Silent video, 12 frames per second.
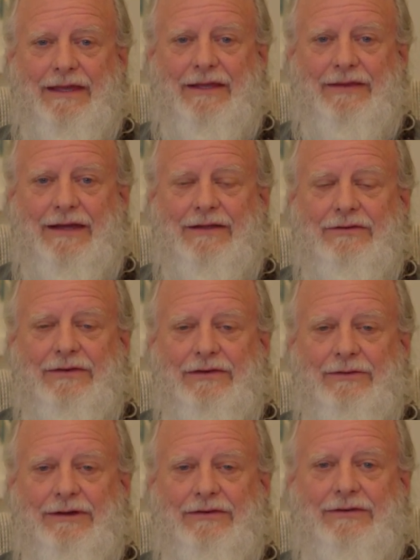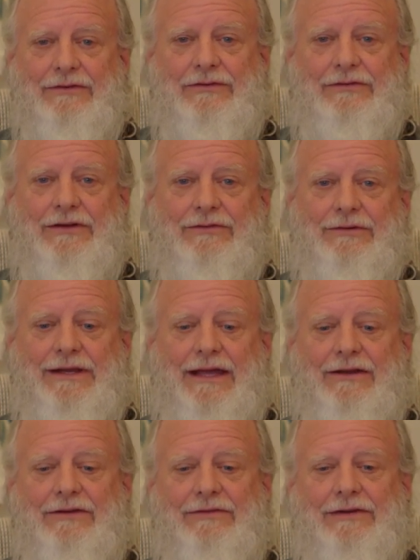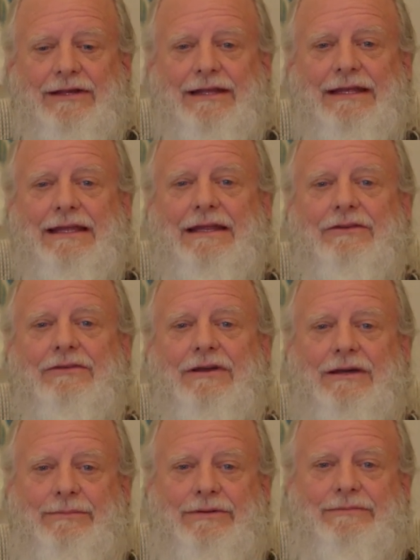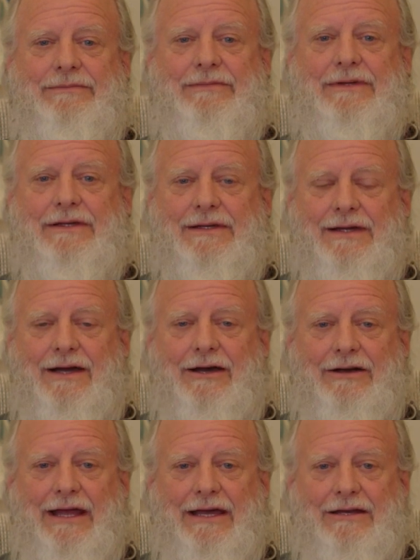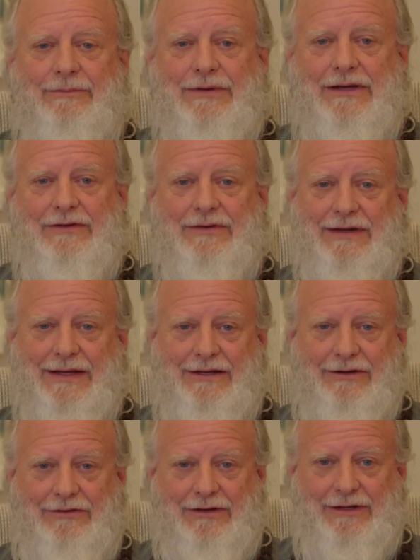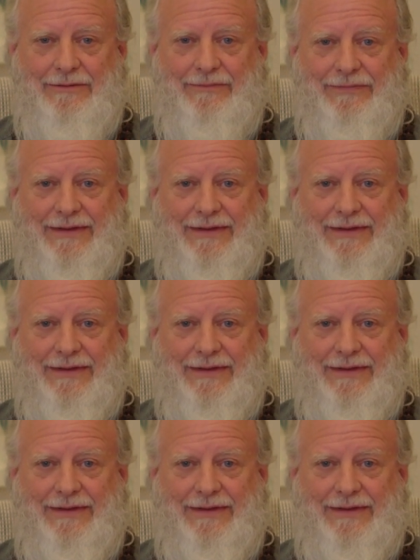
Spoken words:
And that continuation of stress reactivity eats up our adaptation energy.